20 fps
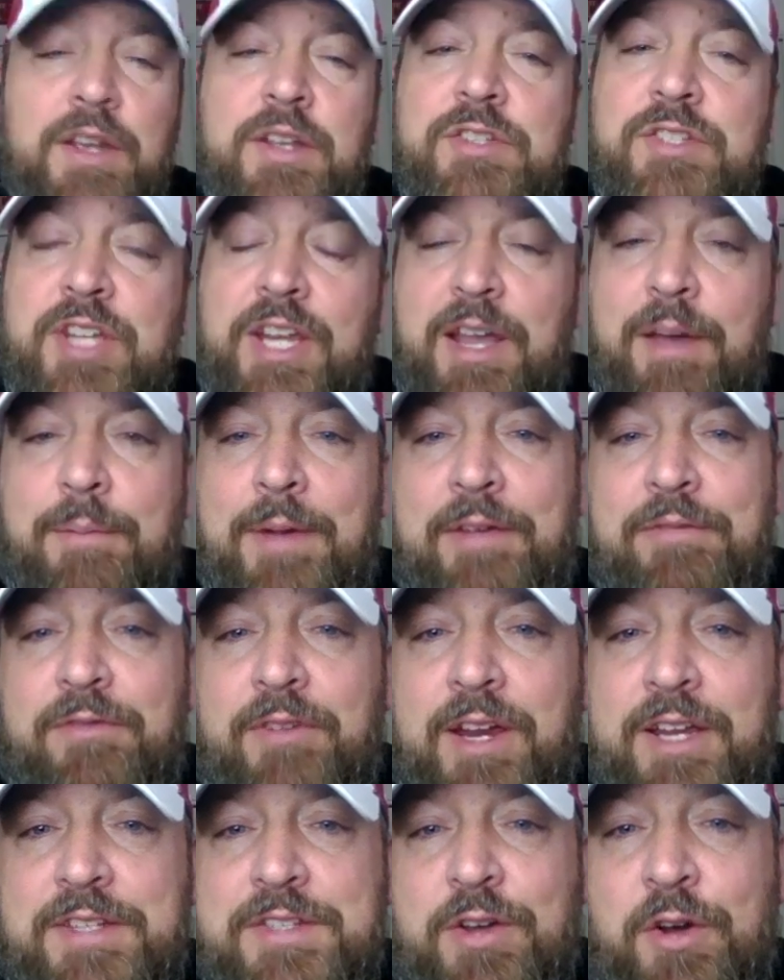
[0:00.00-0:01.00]
Check out my
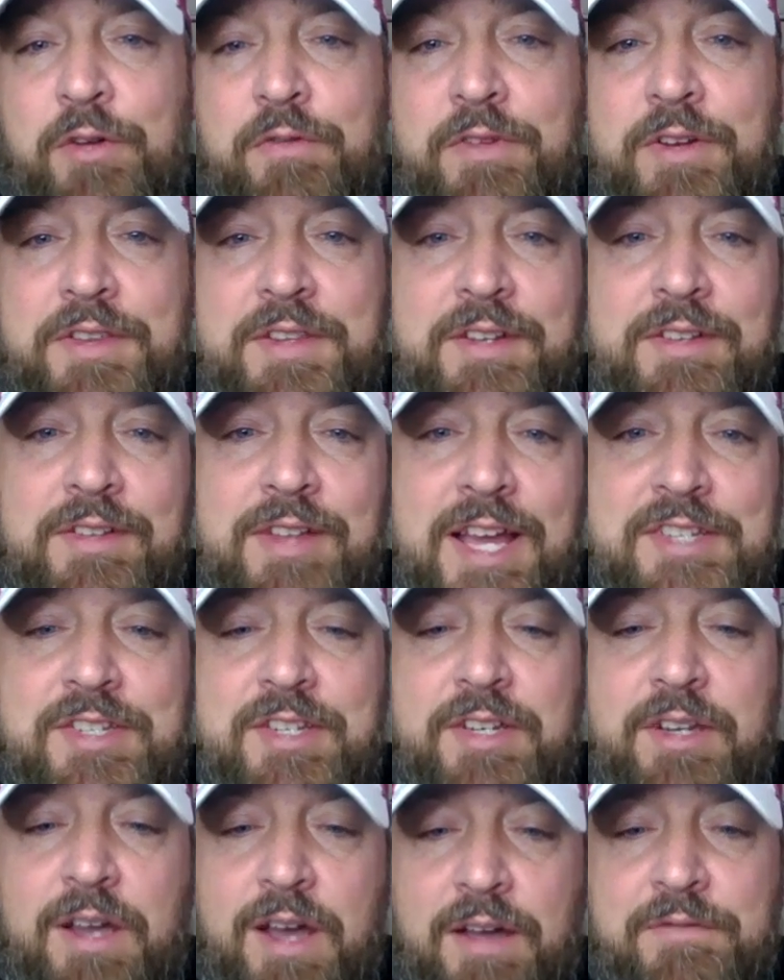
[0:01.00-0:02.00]
friends over at the
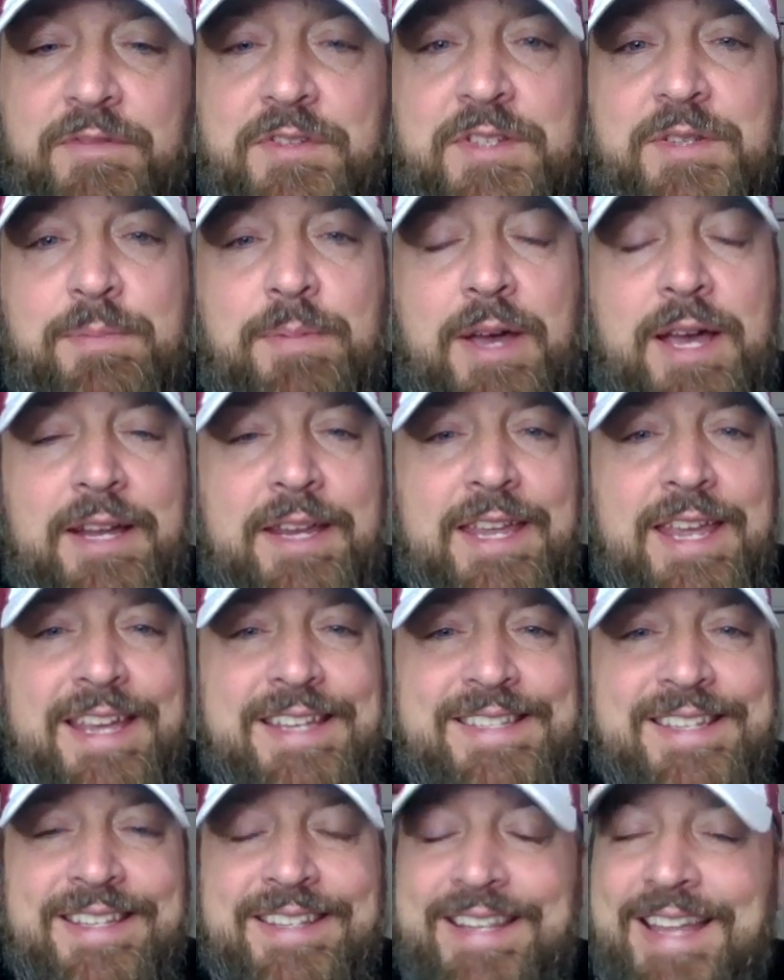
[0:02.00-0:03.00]
Clashing Conferences
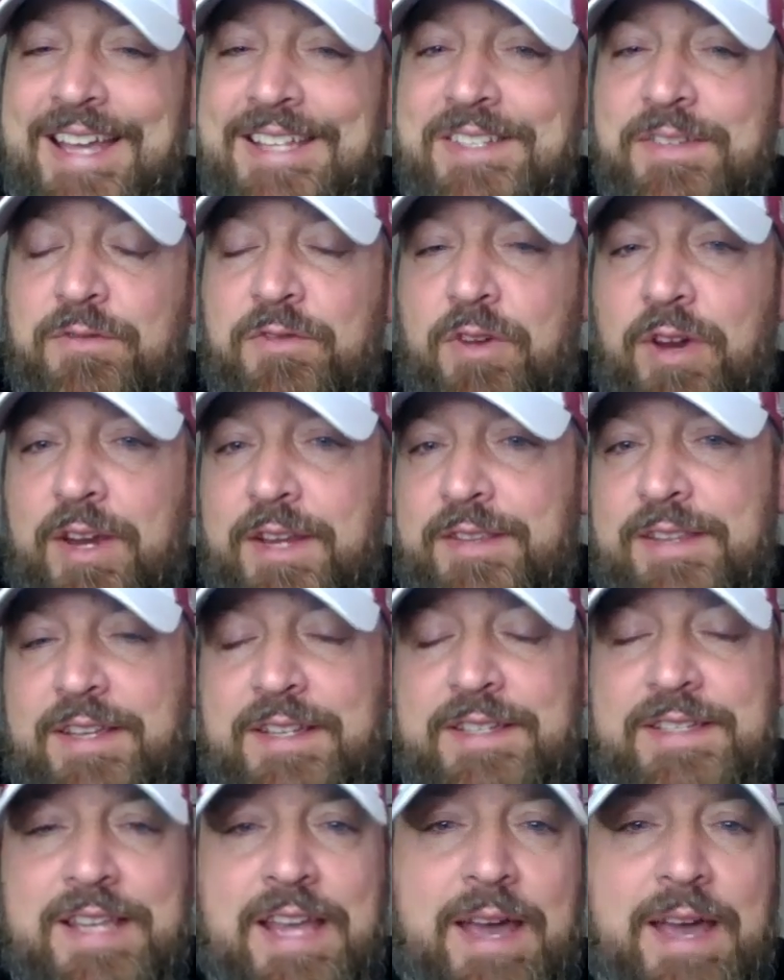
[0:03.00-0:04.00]
podcast. Lots of great
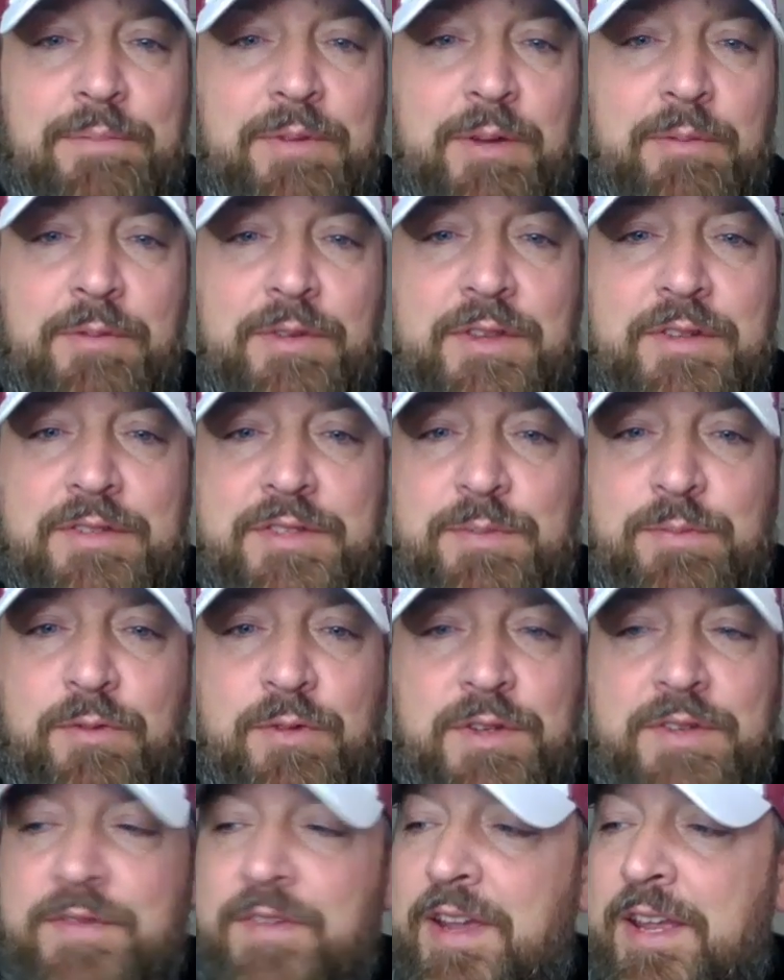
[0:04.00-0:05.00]
things happening with their
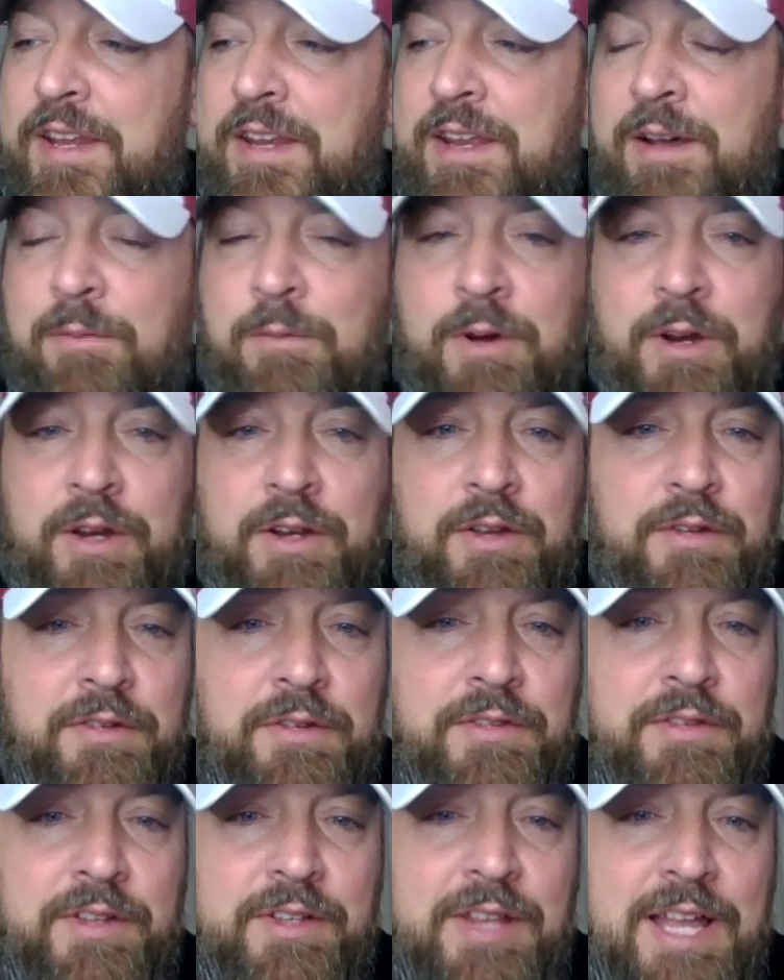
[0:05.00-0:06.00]
sports fan network.
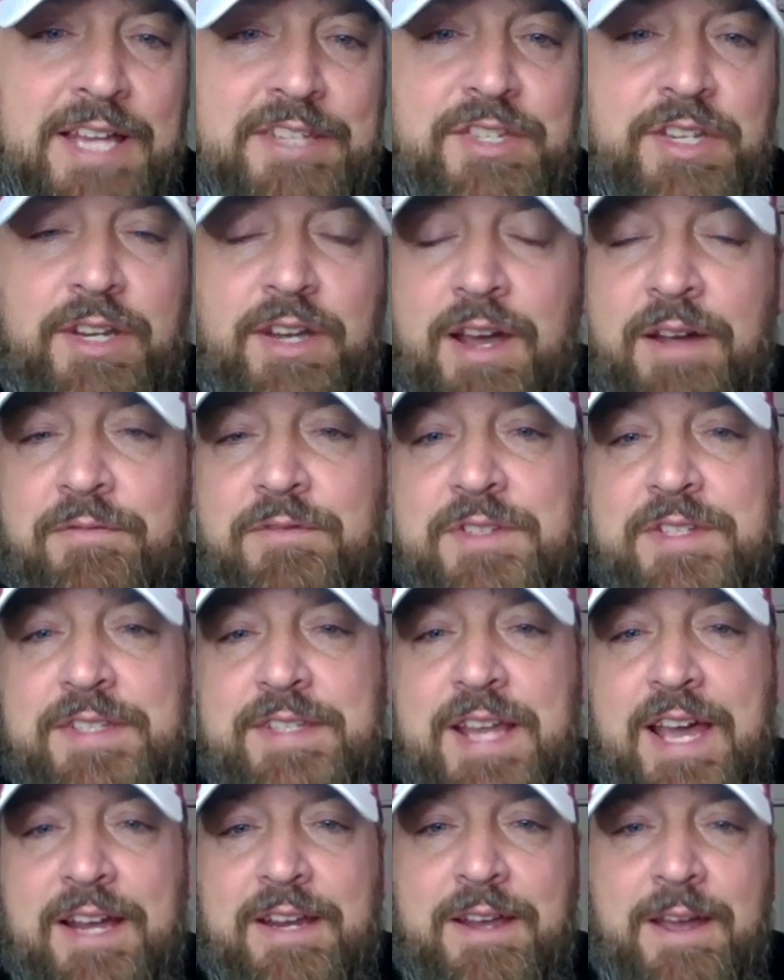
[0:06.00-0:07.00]
Go to
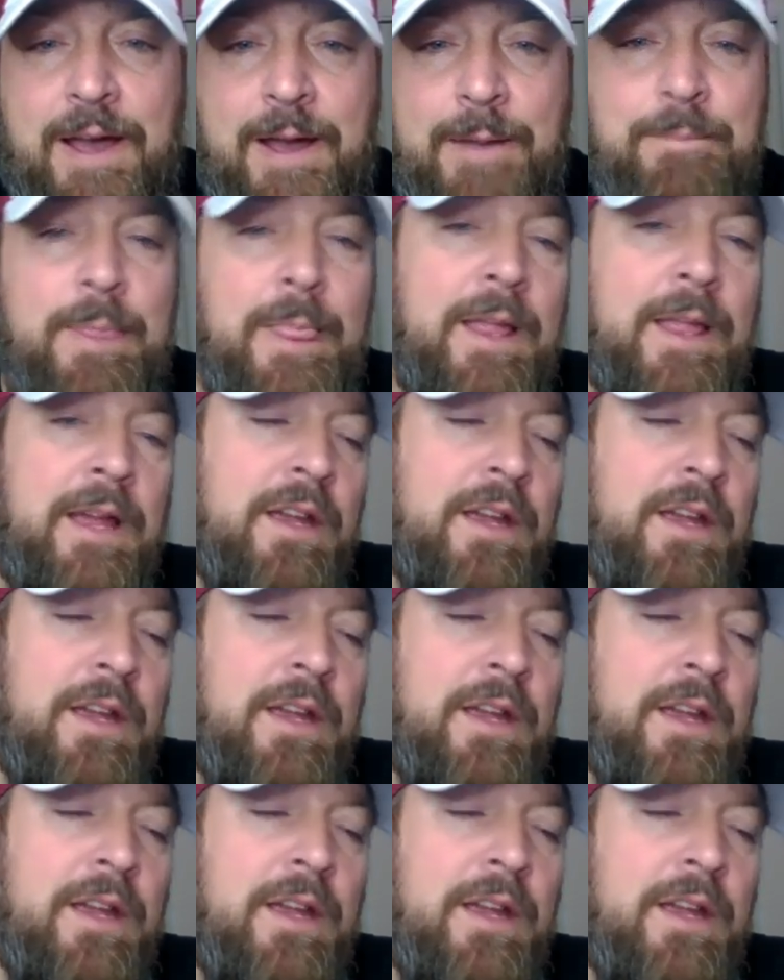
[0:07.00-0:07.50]
theclashingconferences.com.